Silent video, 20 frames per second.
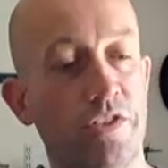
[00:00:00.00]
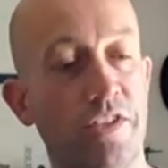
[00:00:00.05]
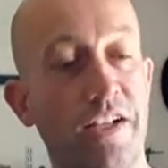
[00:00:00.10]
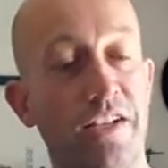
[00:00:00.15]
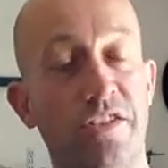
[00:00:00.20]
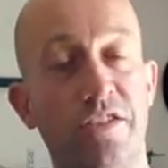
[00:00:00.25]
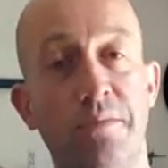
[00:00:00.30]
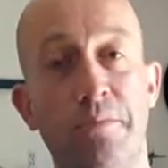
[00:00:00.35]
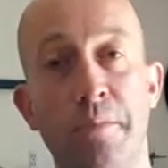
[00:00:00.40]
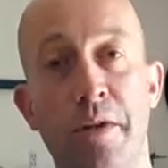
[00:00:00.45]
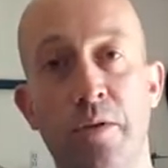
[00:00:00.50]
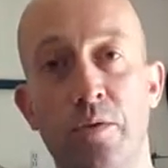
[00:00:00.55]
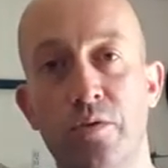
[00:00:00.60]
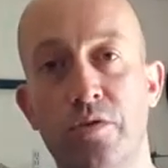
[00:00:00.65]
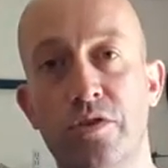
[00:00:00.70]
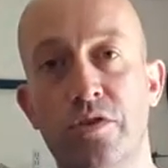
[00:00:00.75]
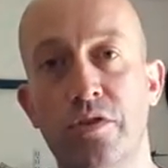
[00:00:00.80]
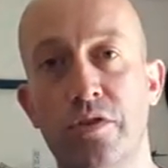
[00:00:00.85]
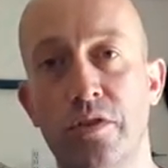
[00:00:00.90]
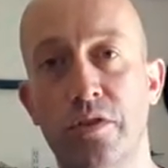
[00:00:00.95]
It actually
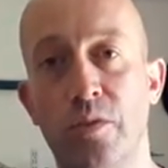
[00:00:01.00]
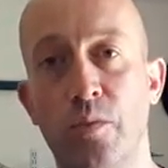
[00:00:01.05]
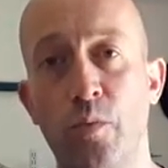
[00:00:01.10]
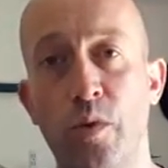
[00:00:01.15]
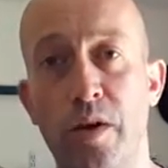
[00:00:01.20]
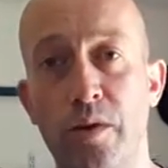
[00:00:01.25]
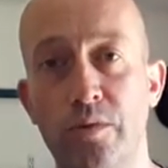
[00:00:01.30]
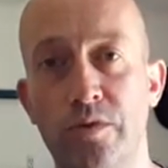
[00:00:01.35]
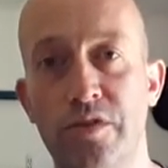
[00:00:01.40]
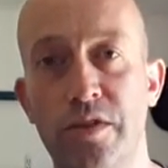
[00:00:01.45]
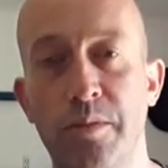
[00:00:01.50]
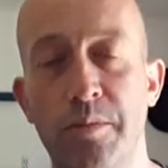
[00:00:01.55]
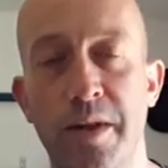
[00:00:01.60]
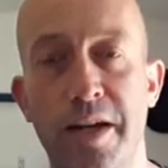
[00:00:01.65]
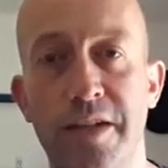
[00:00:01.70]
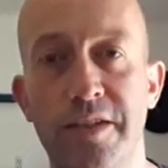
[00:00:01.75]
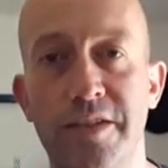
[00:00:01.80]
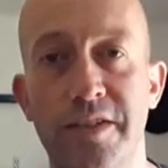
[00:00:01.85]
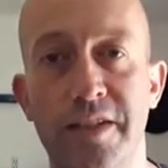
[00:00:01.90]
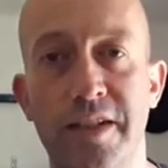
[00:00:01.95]
melts and welds it
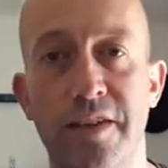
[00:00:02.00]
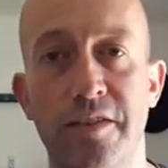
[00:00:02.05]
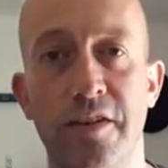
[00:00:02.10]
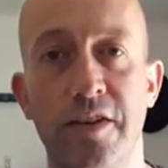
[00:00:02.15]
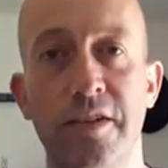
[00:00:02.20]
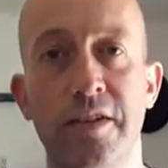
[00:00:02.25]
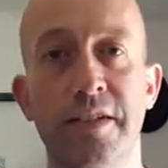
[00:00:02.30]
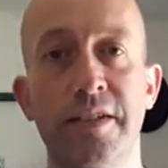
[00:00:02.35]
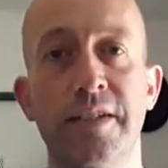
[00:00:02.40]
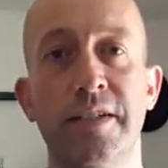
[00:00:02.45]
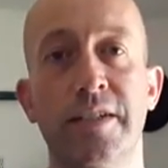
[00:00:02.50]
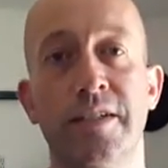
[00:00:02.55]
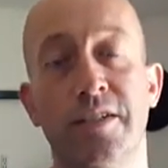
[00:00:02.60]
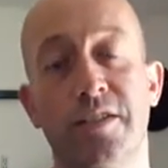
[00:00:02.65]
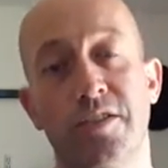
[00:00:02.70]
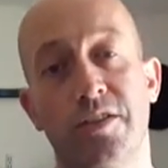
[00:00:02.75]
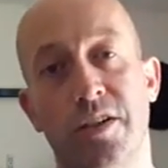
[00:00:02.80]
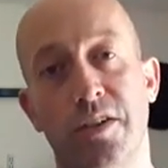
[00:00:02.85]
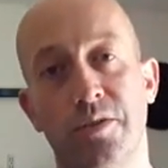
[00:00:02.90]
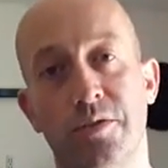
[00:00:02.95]
back together.
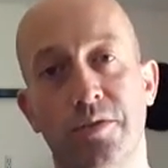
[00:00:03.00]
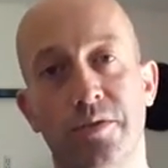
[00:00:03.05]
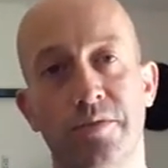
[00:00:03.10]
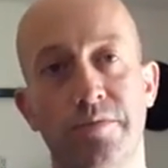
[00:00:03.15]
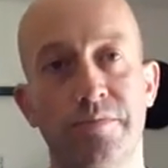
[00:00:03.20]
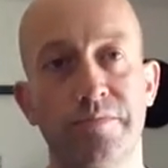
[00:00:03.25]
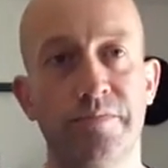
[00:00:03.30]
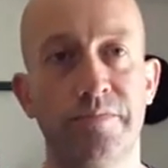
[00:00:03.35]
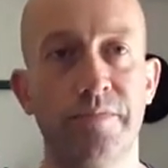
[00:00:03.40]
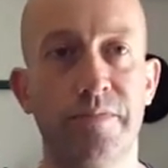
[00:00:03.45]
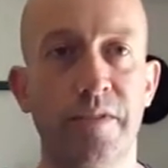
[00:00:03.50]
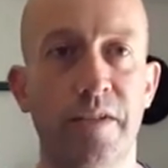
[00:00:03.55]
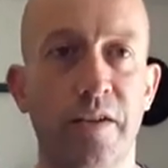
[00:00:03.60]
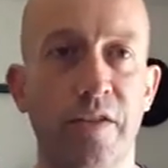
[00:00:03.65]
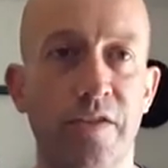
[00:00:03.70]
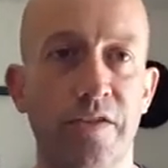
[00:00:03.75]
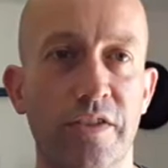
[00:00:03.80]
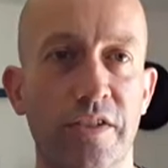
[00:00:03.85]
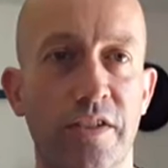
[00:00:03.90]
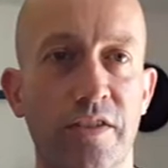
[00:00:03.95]
So I
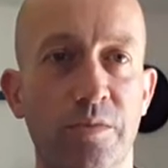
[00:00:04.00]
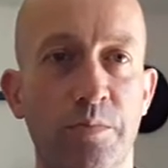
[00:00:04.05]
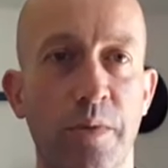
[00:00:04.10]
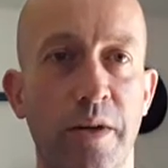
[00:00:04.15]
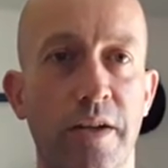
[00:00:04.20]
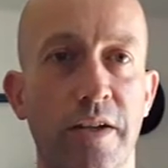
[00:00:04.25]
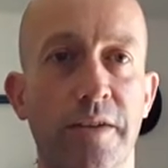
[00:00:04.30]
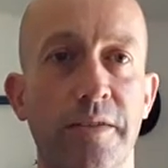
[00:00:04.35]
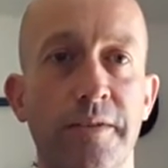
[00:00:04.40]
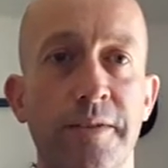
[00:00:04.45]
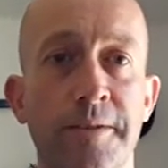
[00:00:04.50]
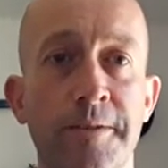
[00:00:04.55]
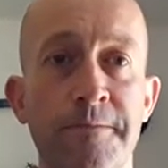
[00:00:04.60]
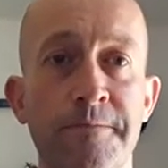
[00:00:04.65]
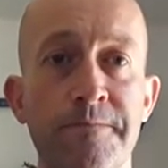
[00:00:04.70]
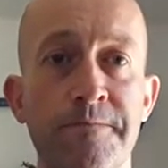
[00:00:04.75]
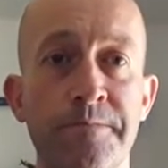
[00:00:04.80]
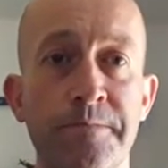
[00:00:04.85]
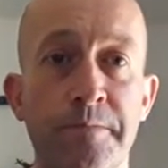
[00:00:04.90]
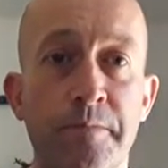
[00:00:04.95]
think it's better.
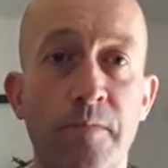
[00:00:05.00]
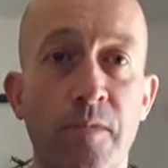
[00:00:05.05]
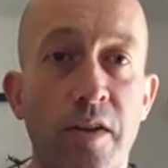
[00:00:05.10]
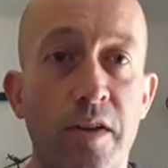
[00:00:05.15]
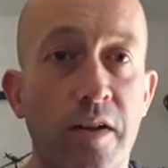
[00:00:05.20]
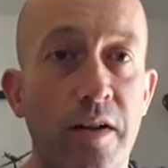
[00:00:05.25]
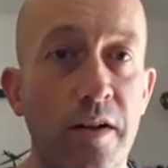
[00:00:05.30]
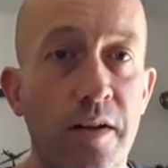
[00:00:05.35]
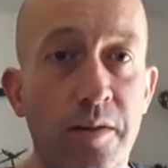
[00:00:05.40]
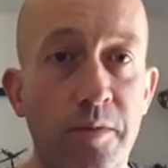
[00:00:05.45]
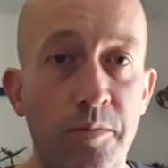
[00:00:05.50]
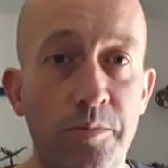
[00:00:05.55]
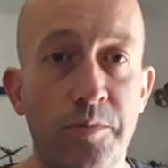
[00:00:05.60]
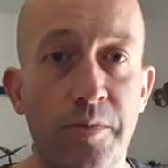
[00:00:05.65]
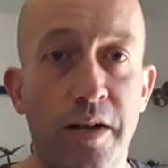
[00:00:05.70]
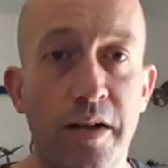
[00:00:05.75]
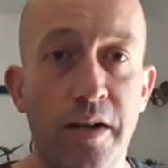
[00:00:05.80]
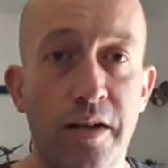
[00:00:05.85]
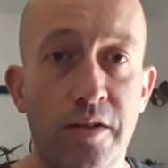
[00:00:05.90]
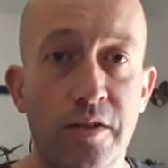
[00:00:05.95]
And
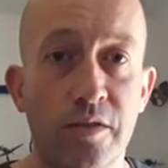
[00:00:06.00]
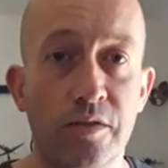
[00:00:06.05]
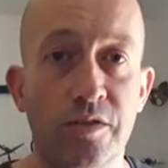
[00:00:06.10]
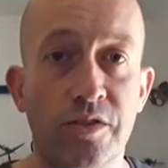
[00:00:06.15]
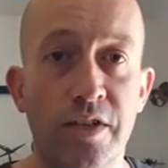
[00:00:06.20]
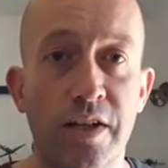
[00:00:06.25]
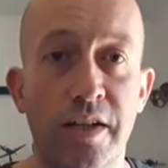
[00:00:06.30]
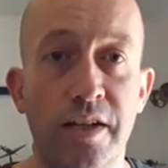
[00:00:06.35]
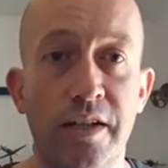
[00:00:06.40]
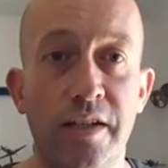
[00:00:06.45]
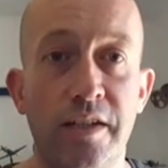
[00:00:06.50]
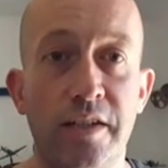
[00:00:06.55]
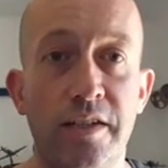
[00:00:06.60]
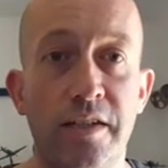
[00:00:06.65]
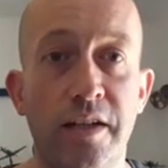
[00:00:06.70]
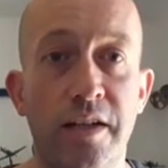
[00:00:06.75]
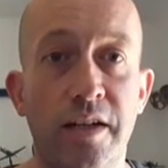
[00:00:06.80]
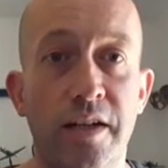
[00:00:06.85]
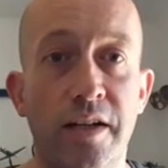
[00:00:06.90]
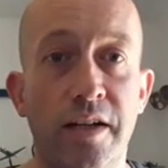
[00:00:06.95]
I'd say
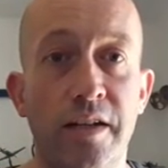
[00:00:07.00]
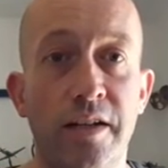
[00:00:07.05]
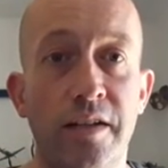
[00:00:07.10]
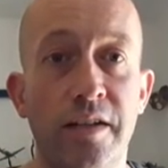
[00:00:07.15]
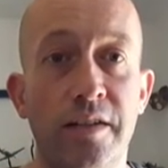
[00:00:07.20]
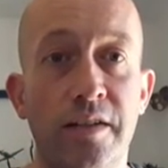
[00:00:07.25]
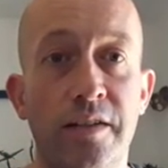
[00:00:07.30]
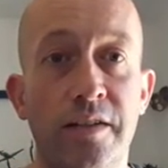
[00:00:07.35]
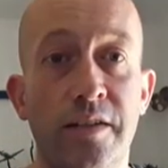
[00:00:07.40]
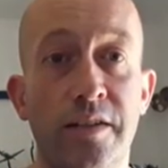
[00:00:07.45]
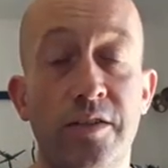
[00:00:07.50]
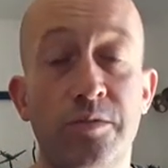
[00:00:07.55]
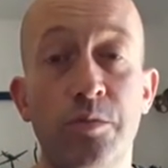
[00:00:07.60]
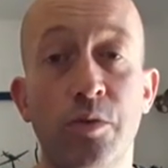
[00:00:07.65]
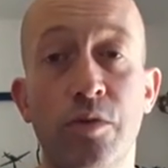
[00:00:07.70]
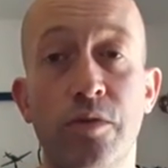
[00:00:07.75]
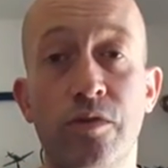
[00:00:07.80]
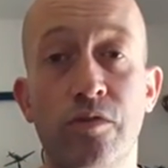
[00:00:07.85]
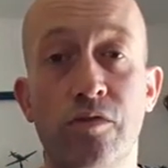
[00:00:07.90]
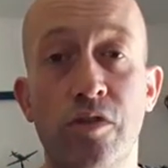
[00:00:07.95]
there's
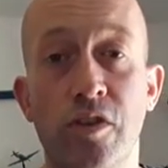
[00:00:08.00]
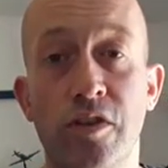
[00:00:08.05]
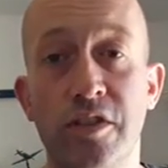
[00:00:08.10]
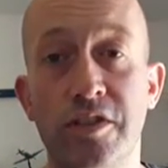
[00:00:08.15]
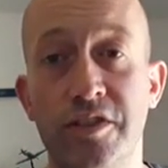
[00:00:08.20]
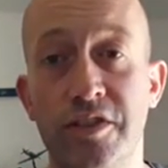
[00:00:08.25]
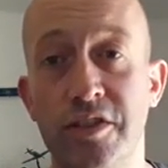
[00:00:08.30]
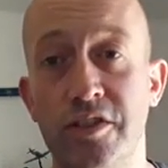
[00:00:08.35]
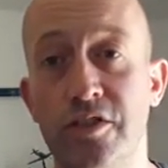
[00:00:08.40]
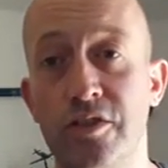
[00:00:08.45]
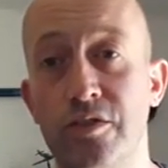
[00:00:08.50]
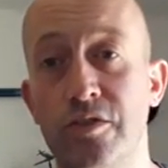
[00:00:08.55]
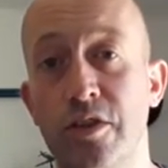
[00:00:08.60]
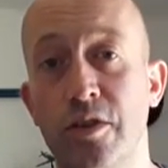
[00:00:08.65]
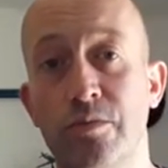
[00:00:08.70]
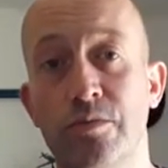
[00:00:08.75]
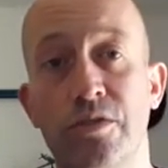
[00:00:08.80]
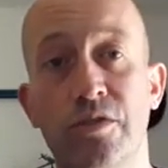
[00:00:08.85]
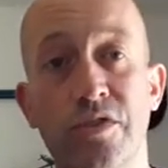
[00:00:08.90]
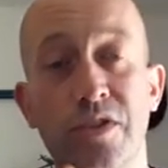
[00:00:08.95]
more variety due to
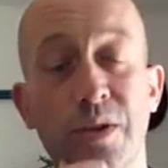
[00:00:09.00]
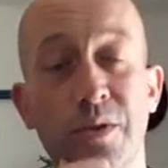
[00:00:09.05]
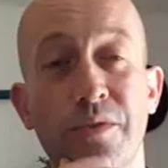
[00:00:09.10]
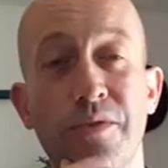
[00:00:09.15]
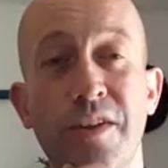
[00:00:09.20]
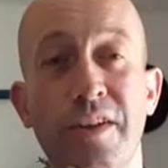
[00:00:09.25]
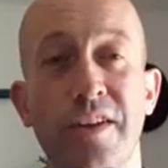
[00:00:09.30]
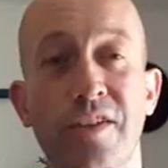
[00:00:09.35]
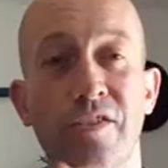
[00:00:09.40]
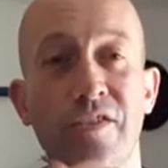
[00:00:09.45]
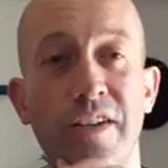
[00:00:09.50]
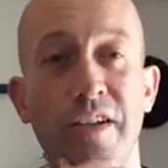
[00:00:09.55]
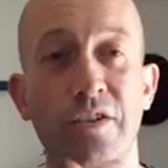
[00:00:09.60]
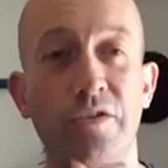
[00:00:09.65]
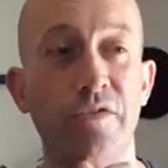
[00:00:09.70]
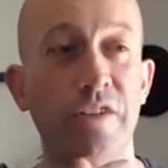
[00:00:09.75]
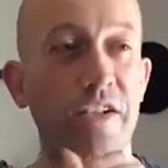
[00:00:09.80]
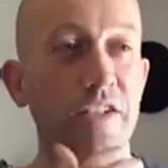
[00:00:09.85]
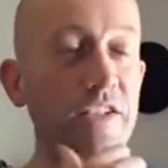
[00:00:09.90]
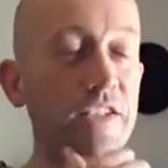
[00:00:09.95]
options. So we've hit on that
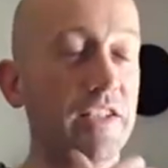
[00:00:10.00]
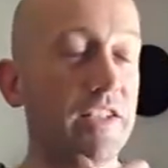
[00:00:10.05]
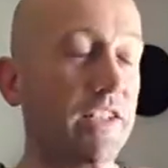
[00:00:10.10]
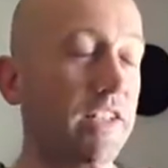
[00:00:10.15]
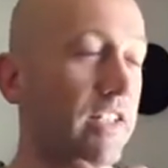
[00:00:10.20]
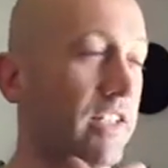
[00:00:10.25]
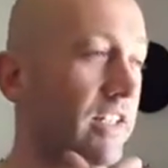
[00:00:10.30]
already.